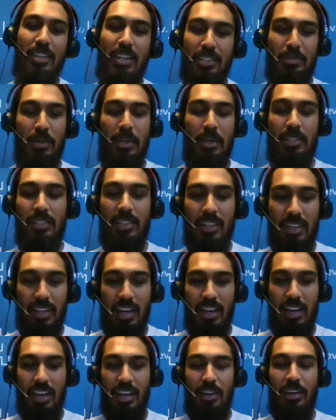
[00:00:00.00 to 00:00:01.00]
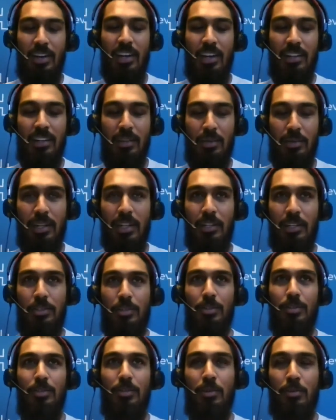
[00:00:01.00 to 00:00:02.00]
amazing. I really like the way that
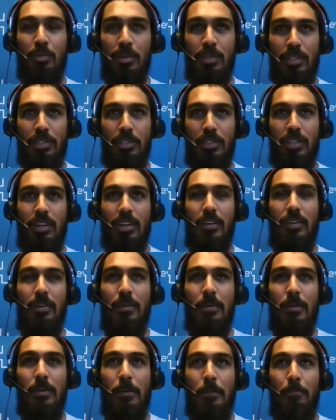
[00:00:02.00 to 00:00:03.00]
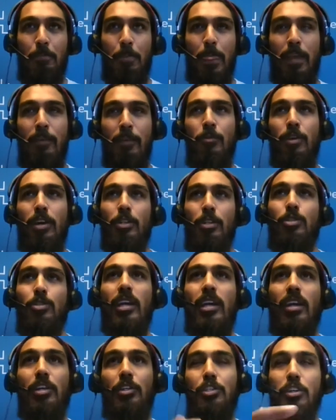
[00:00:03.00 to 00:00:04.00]
you position that. If we had to
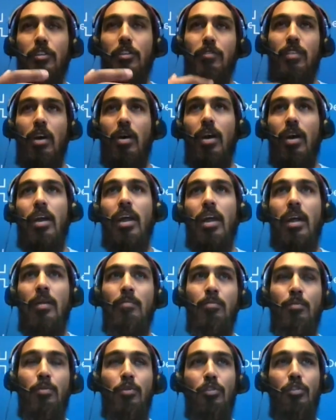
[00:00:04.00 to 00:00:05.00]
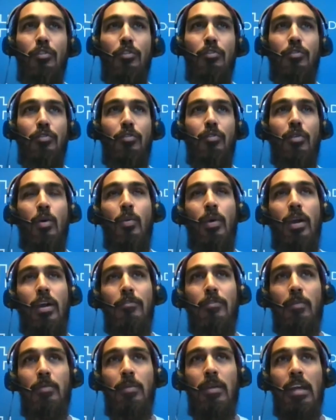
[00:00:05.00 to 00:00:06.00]
take a shift now and move away
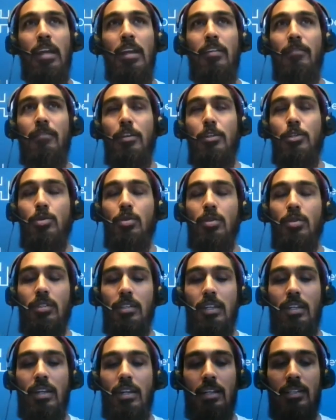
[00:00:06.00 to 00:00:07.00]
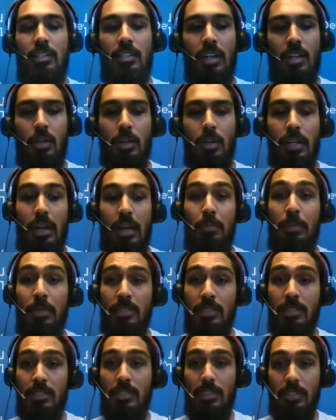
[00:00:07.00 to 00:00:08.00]
from the individuals and start looking at
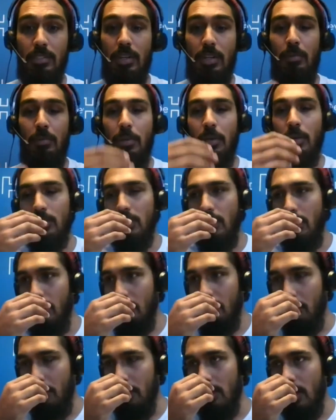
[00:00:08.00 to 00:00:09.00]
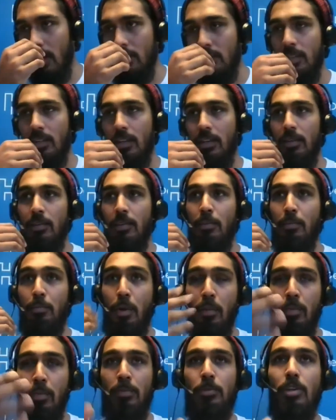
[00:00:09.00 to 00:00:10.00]
businesses, right? Because besides the
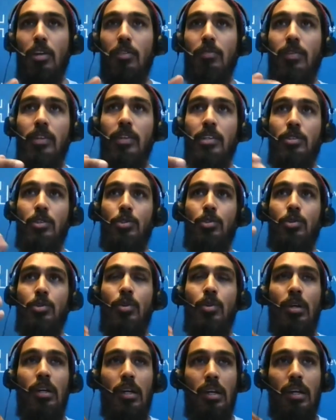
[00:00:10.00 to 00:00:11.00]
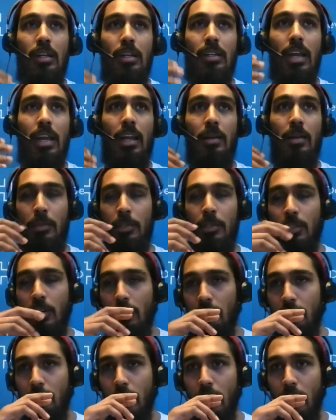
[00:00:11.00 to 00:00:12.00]
problem solving, there's also the element of